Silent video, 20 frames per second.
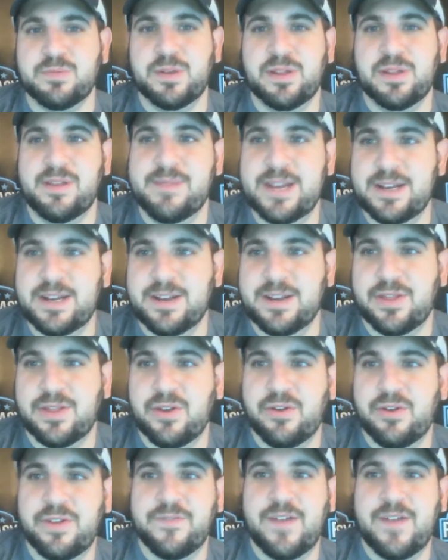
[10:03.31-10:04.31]
to be limited to
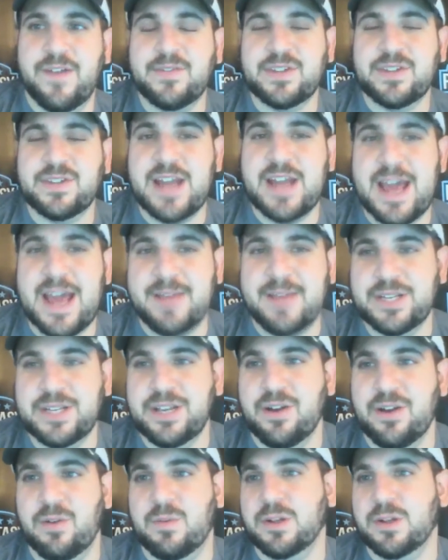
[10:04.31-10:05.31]
35 snaps.
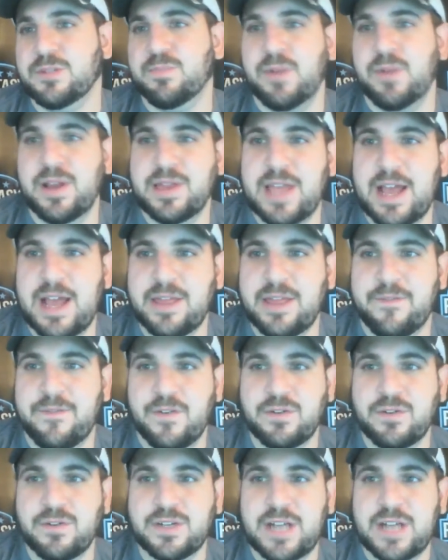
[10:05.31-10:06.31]
He almost played that in the
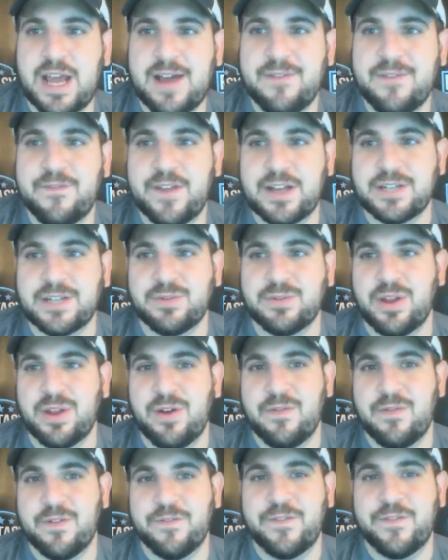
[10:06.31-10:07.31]
first half, finished with
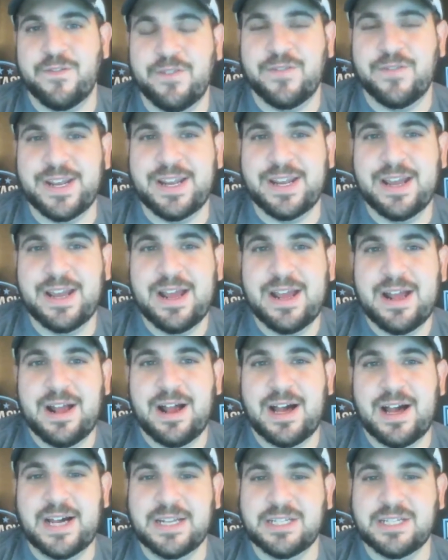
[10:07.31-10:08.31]
over 50.
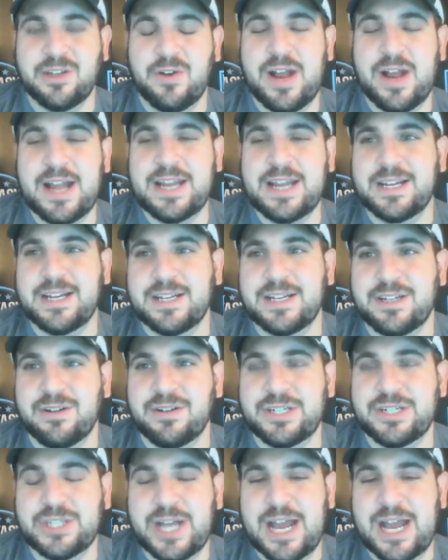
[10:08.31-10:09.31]
So any
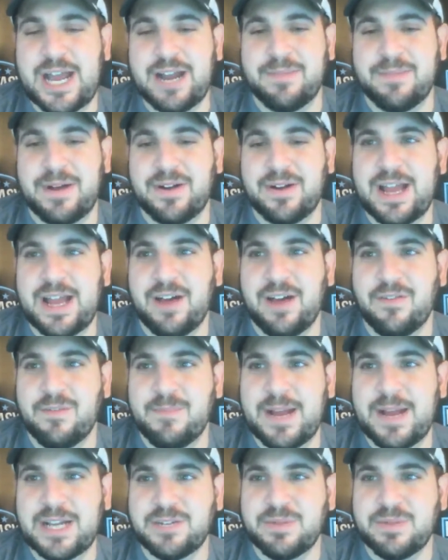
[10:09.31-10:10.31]
concerns you had about Kelvin
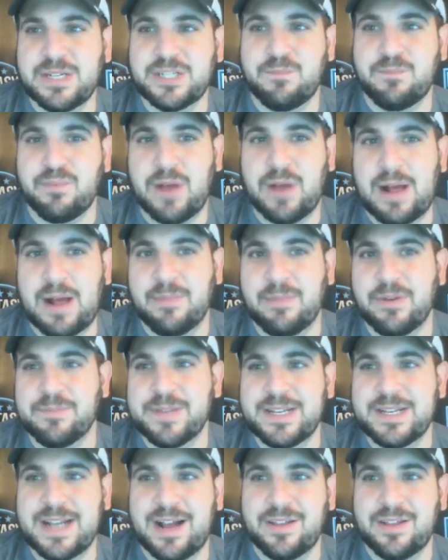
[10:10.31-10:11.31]
Benjamin should probably
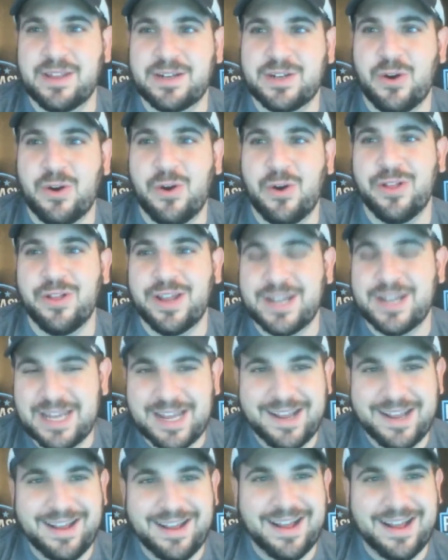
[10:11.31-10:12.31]
be down the toilet
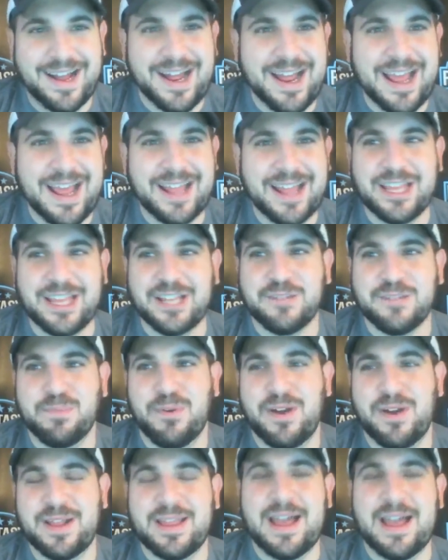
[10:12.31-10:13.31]
at this
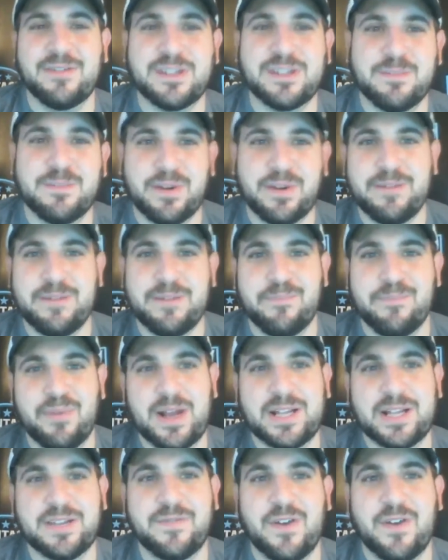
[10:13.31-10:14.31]
point. That was a pretty
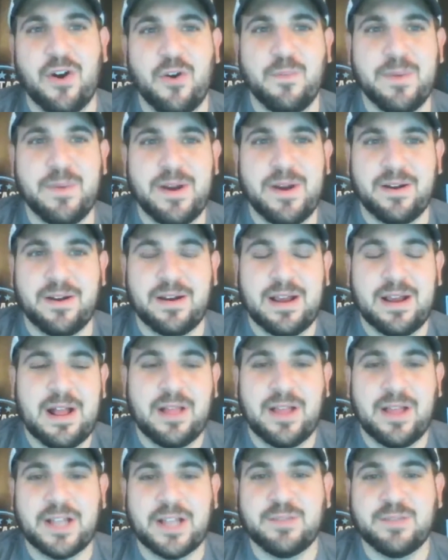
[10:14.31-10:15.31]
impressive opener.
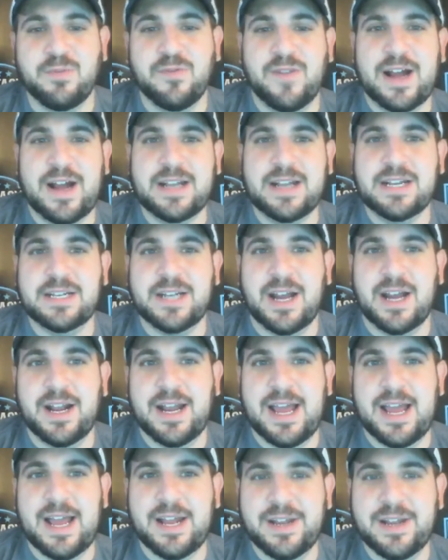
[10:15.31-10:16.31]
Let's move on to
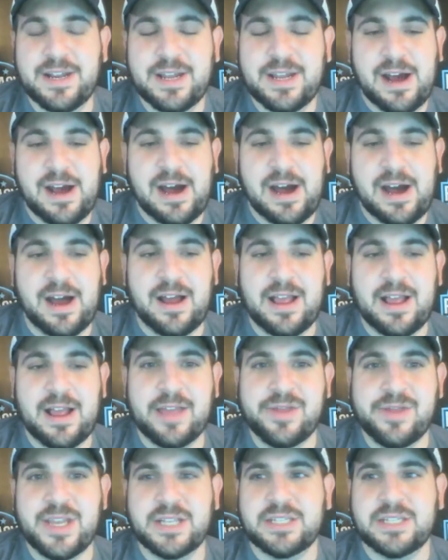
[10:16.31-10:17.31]
tight end.
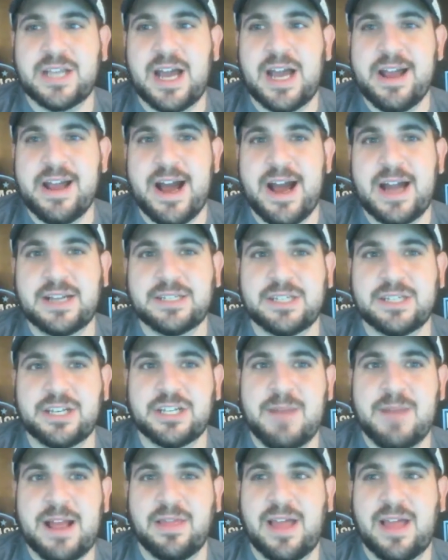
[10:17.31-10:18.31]
And this guy, honestly,
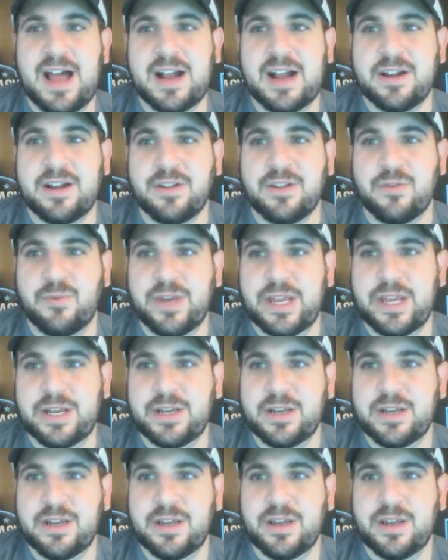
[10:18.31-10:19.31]
is my lock of the
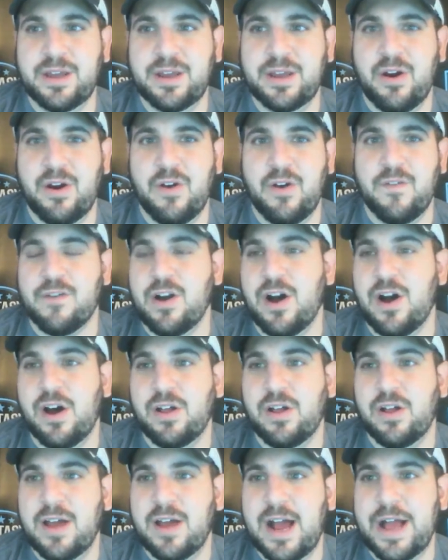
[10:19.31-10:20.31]
week
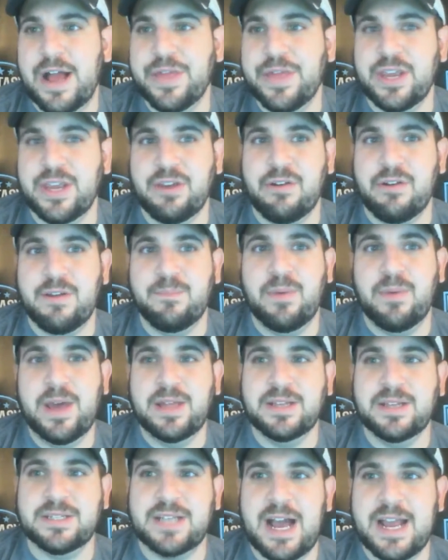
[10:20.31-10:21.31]
overall. I think you can play
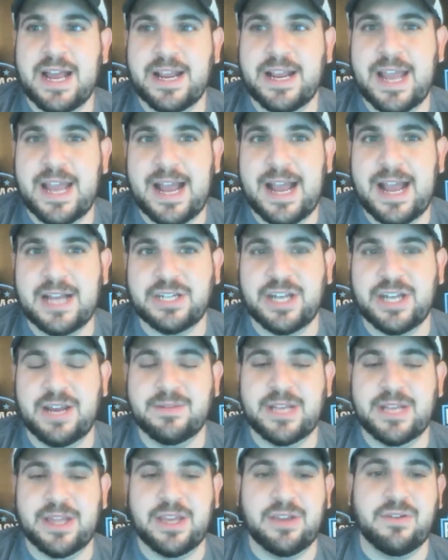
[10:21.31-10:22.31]
this guy in cash
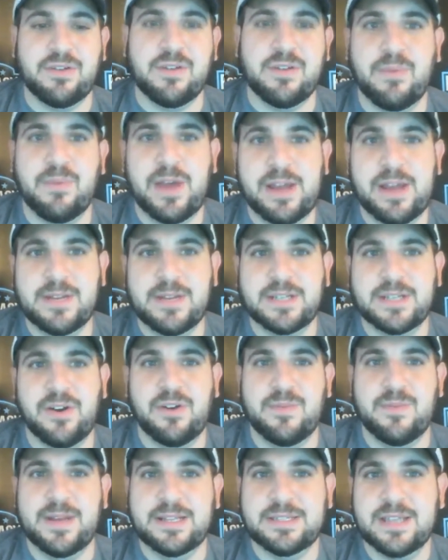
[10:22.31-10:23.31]
games. I think you can play him in
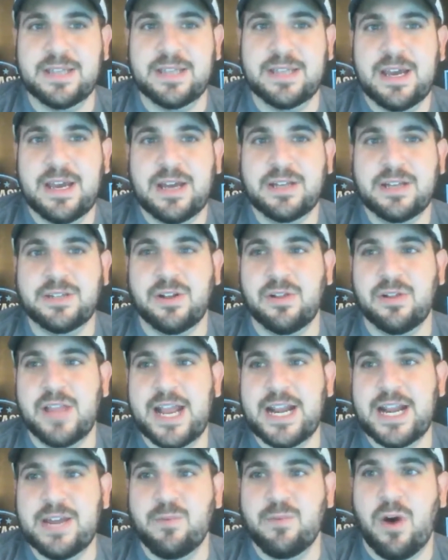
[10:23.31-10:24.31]
tournaments.
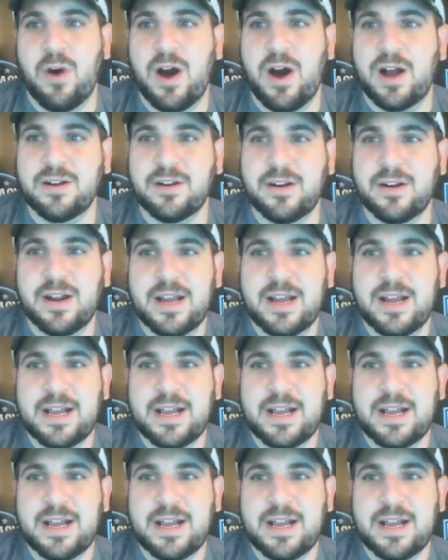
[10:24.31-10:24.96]
Delaney Walker